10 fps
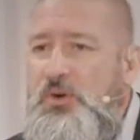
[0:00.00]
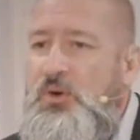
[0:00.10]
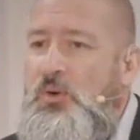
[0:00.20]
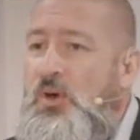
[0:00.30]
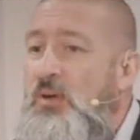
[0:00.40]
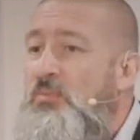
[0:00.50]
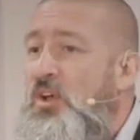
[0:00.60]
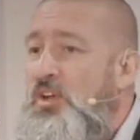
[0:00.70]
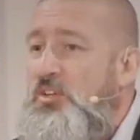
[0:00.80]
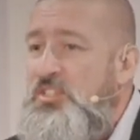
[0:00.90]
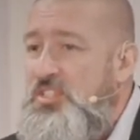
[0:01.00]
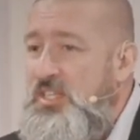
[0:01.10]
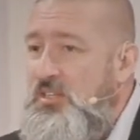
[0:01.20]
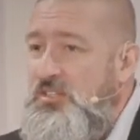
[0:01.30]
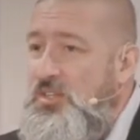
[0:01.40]
Or I'm not a good
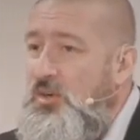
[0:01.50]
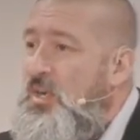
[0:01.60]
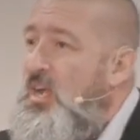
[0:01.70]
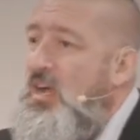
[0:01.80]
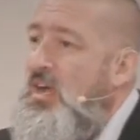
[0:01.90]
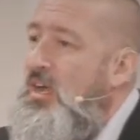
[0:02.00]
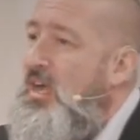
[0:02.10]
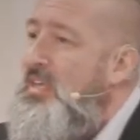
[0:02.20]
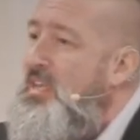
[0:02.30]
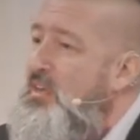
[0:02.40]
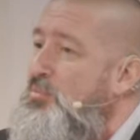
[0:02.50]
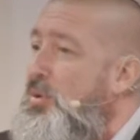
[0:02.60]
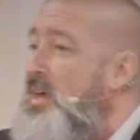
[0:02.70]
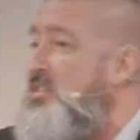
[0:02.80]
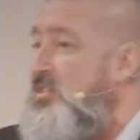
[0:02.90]
singer, so I can't
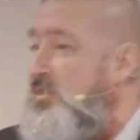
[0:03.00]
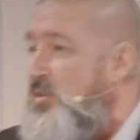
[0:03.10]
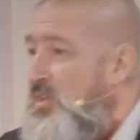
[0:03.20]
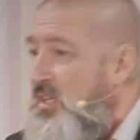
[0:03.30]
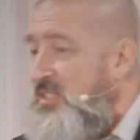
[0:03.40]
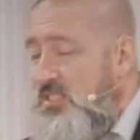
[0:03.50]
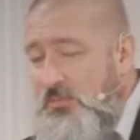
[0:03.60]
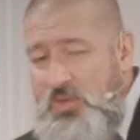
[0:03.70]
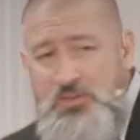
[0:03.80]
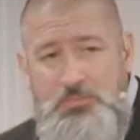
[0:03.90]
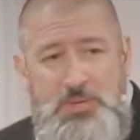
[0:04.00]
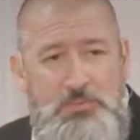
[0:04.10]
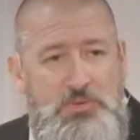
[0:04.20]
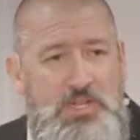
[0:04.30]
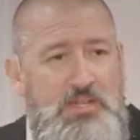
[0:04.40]
praise the Lord like some other
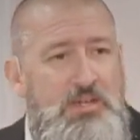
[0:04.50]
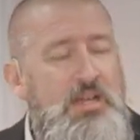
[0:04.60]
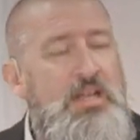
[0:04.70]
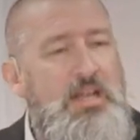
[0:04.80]
people can.